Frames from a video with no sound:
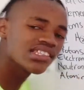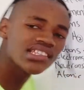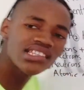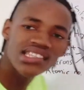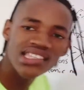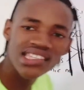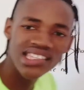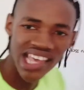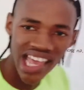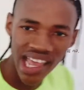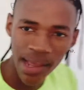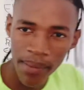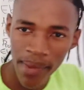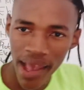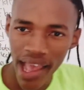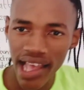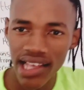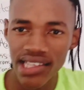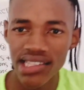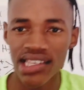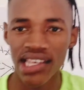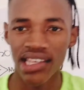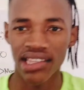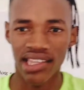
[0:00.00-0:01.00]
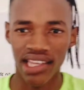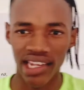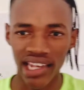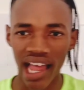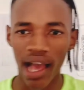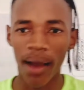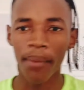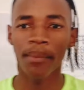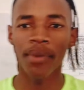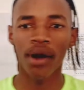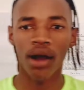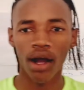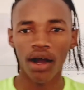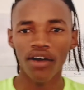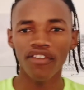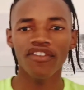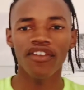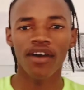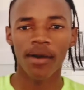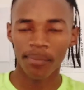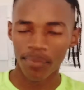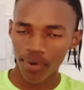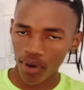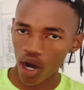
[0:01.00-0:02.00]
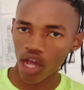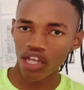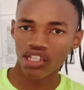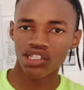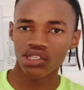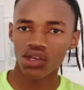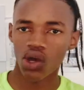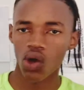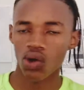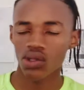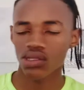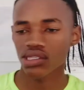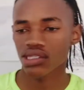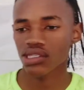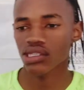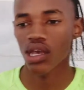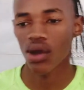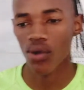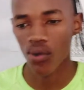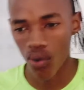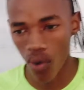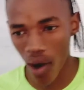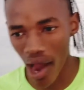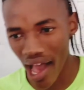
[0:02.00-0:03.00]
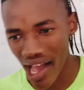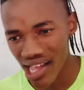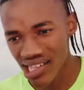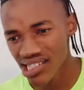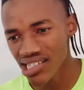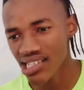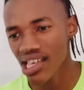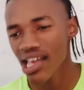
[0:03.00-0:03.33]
the same as the number of protons, right?